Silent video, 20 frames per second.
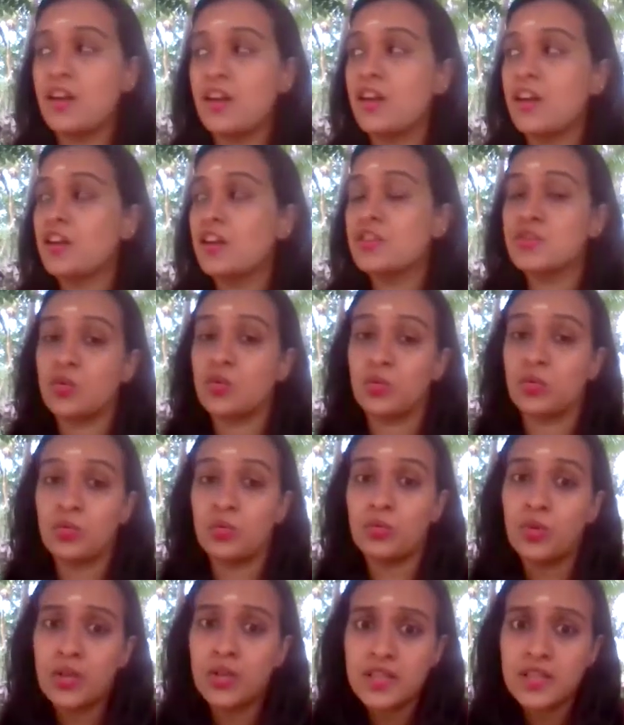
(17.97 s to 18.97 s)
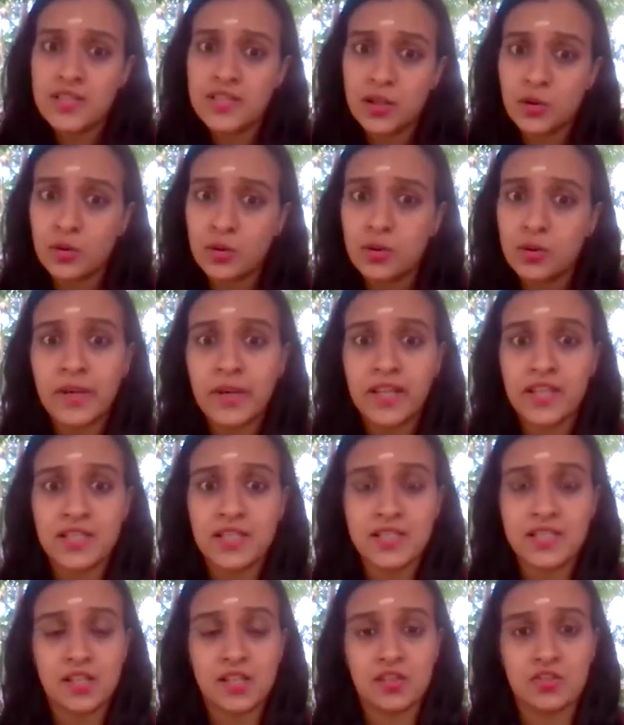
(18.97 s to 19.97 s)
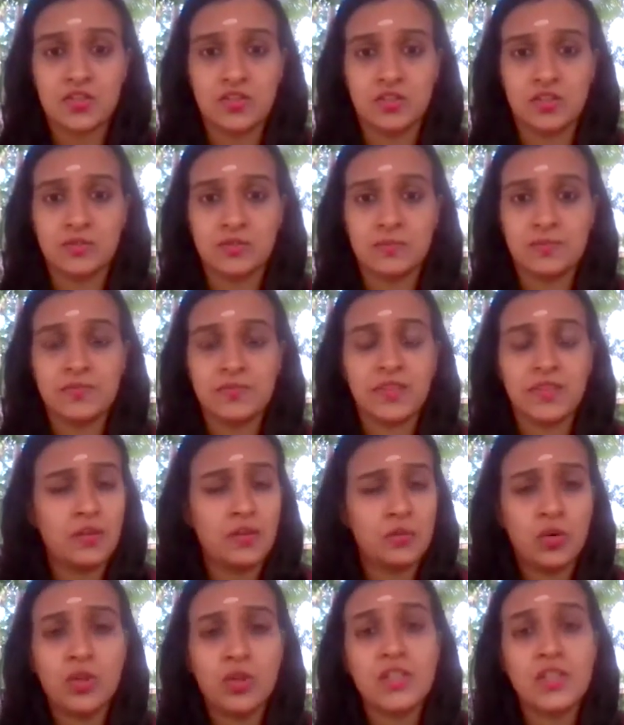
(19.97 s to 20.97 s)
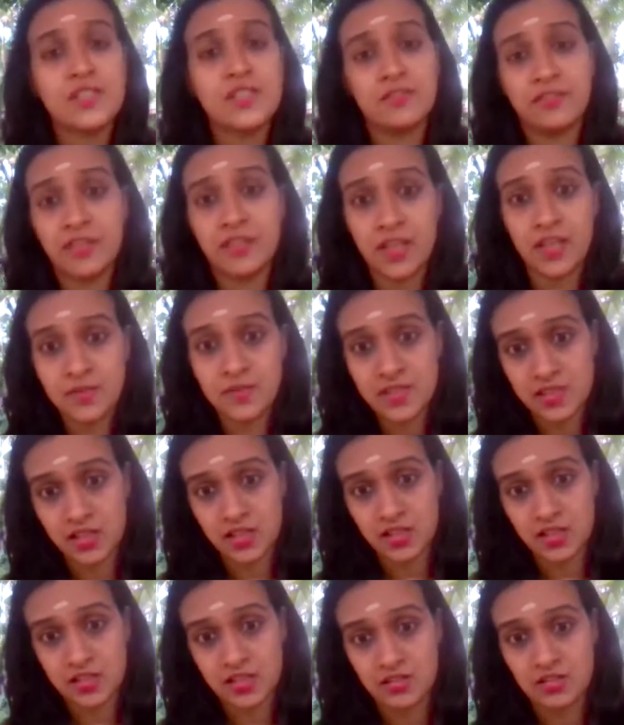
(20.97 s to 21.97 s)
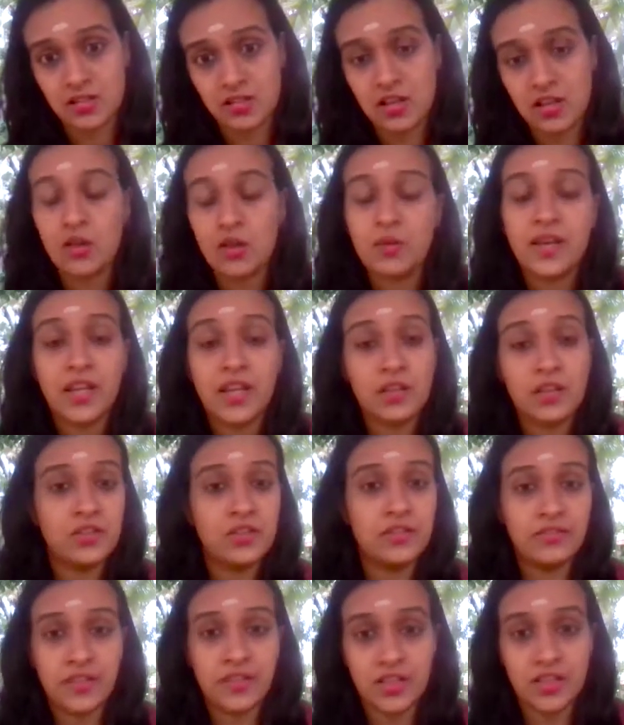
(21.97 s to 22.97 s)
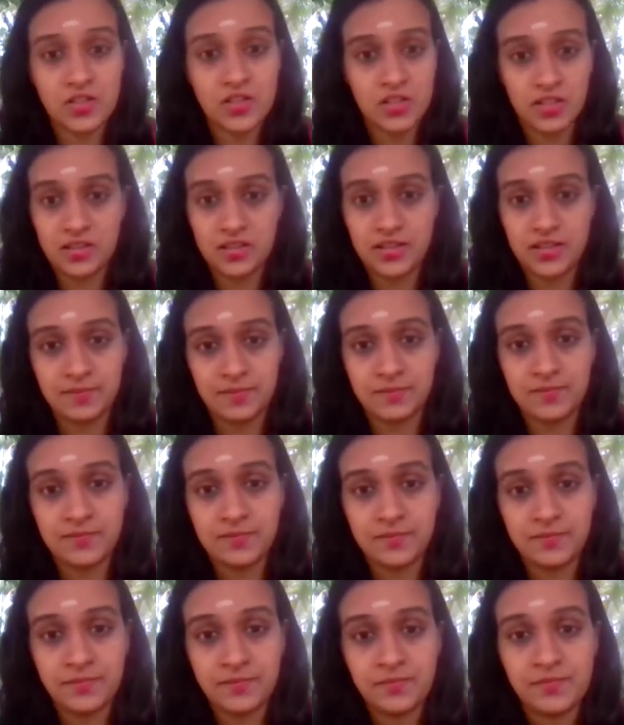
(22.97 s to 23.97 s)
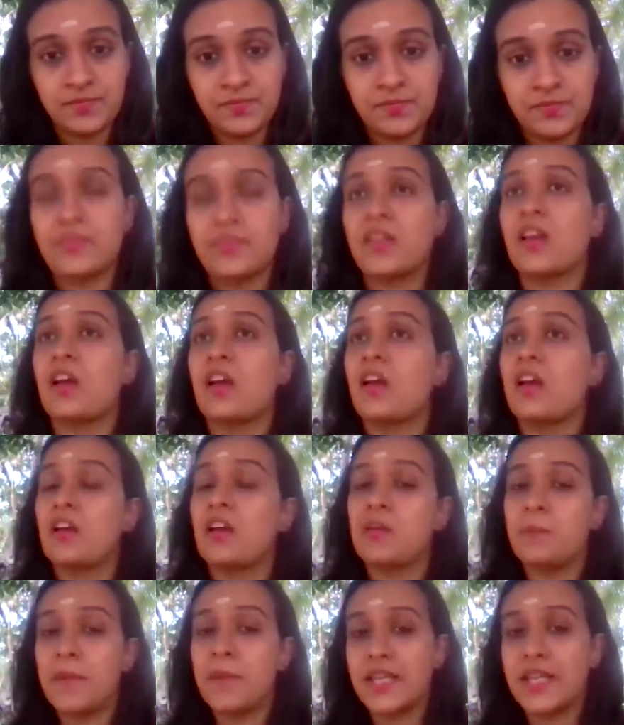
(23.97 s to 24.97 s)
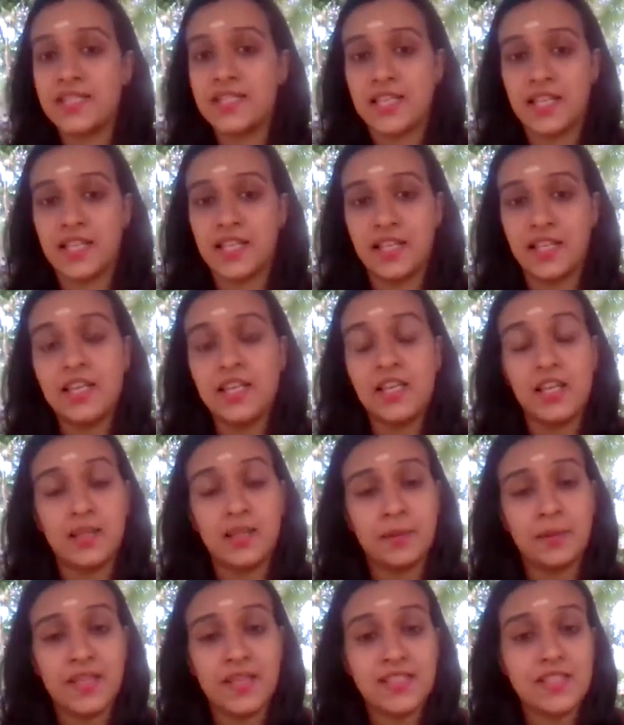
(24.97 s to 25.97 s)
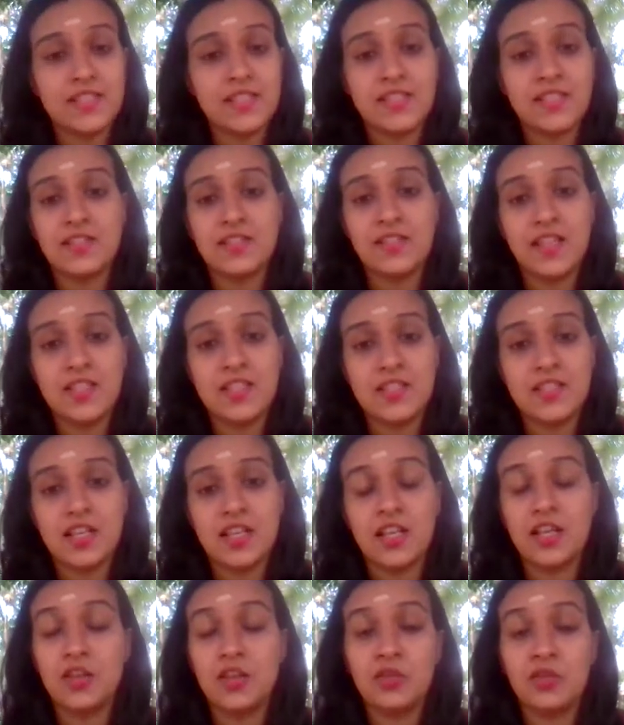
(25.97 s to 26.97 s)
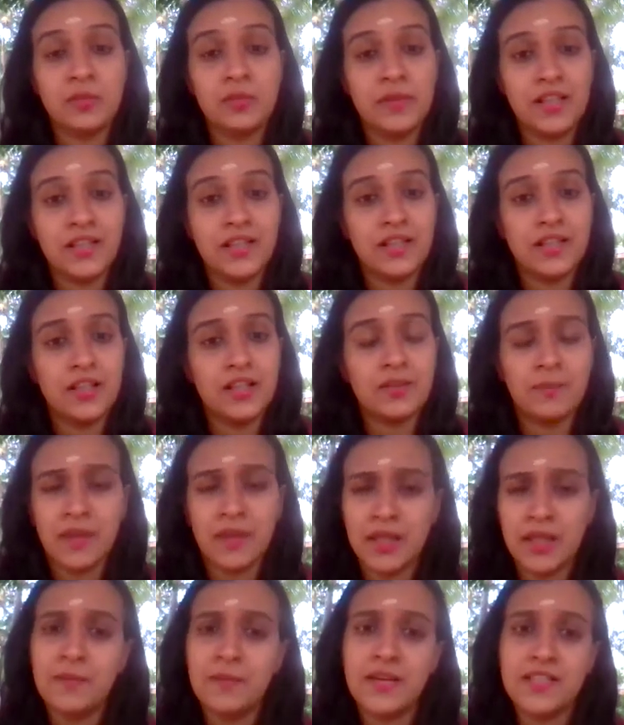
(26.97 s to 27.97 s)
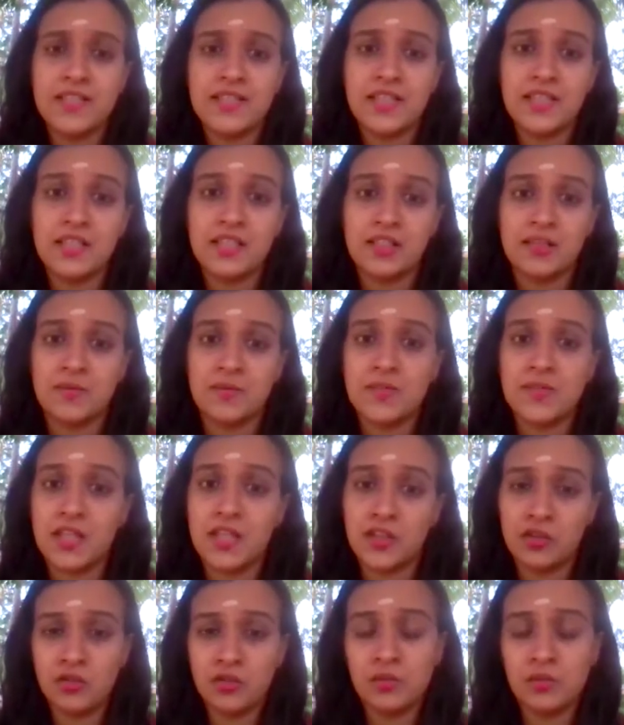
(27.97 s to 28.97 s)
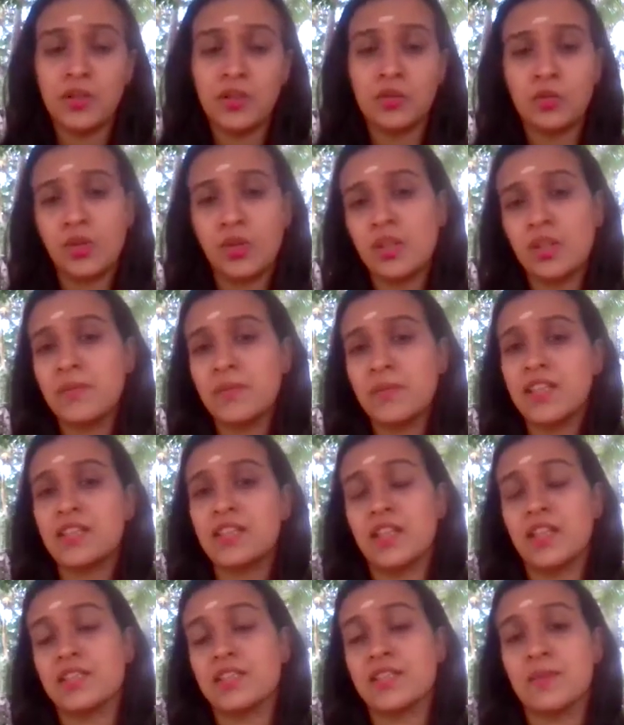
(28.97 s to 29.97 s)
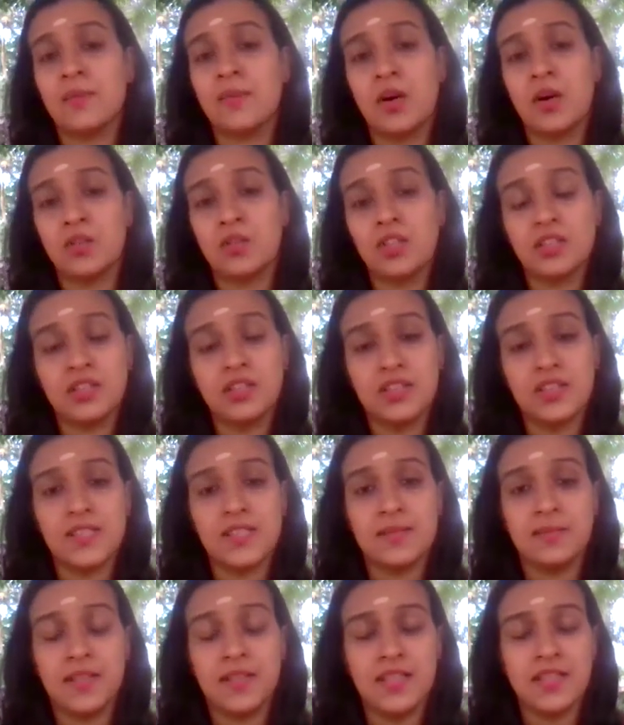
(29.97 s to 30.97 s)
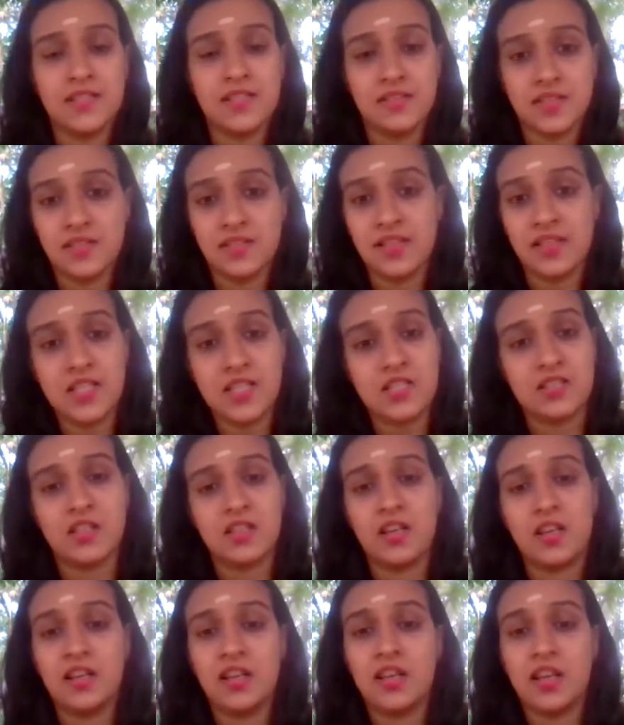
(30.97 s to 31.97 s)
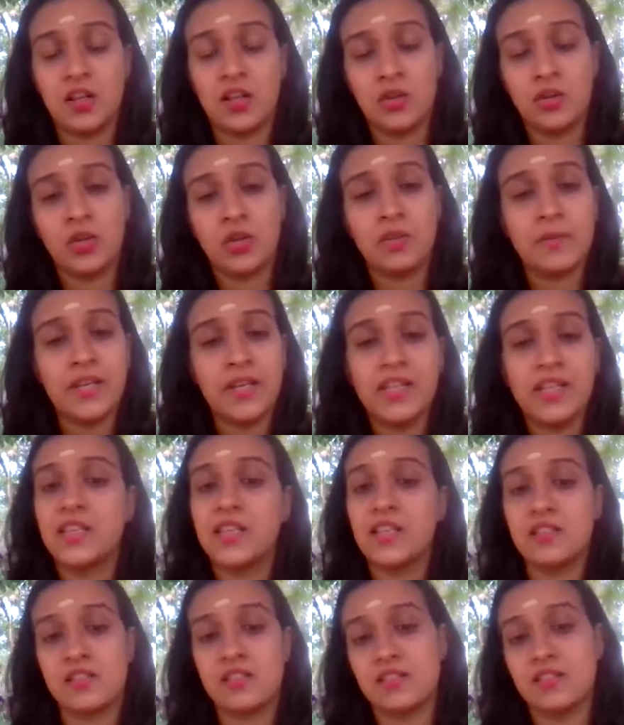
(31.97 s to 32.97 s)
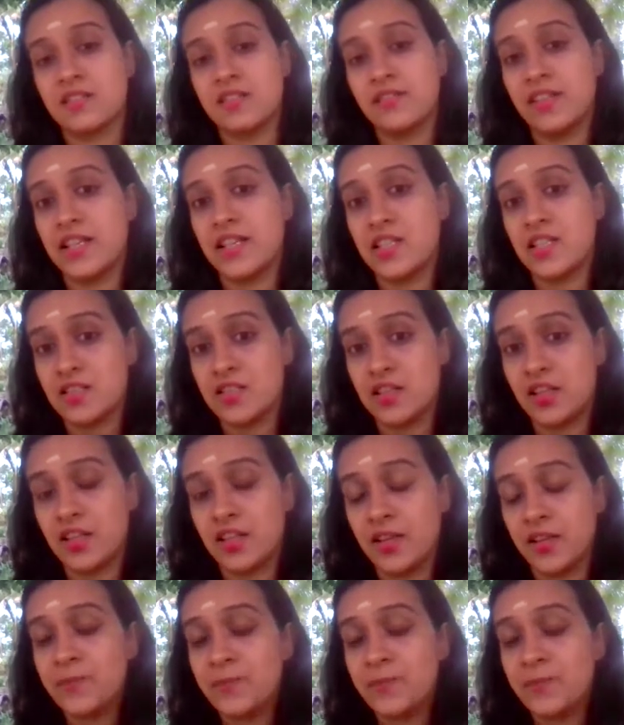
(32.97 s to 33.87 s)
So, what is a load-bearing structure and what is a frame structure? How can you differentiate them? Basically, in the basics of civil engineering, you will be learning many basic terms and you will be knowing many things about the disciplines of civil engineering and knowing many things on civil engineering.